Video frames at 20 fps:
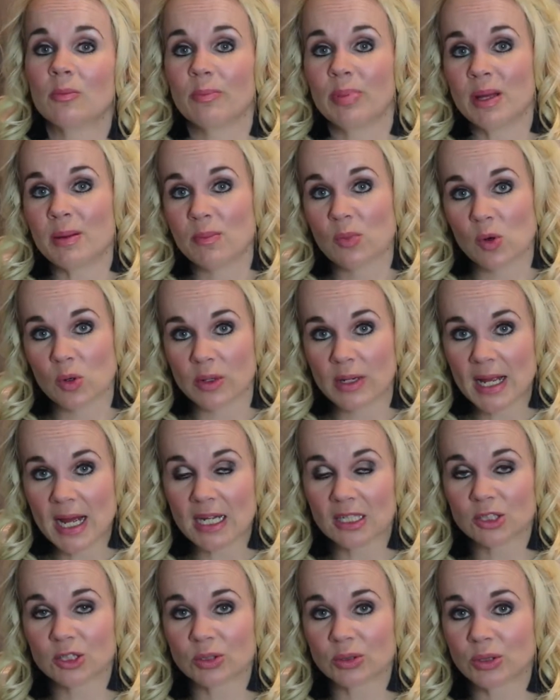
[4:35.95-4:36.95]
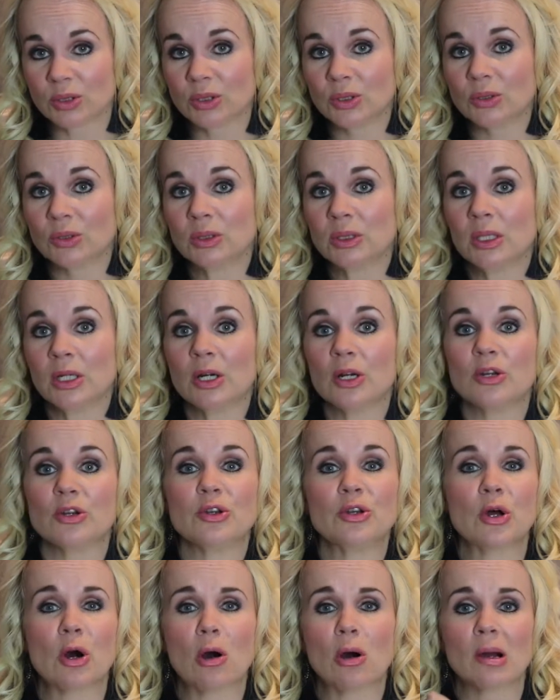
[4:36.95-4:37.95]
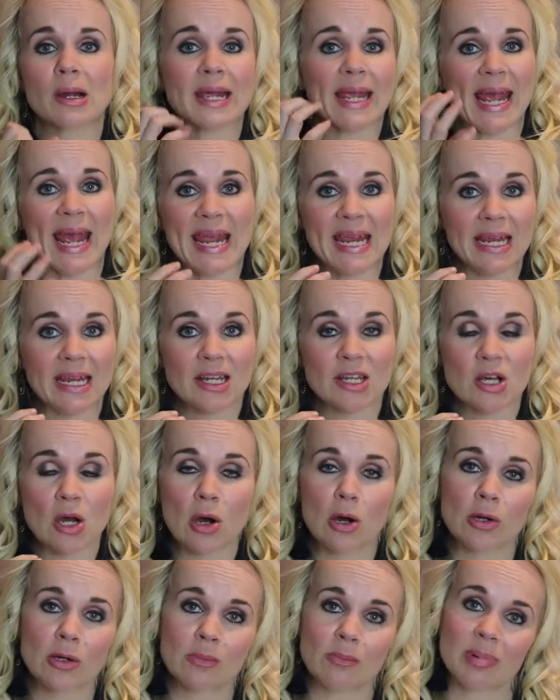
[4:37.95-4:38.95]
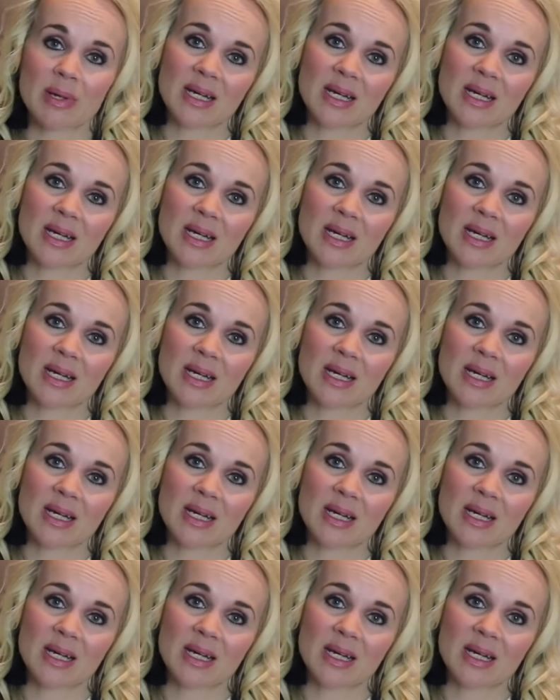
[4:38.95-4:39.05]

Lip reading: bit more natural, not caked on,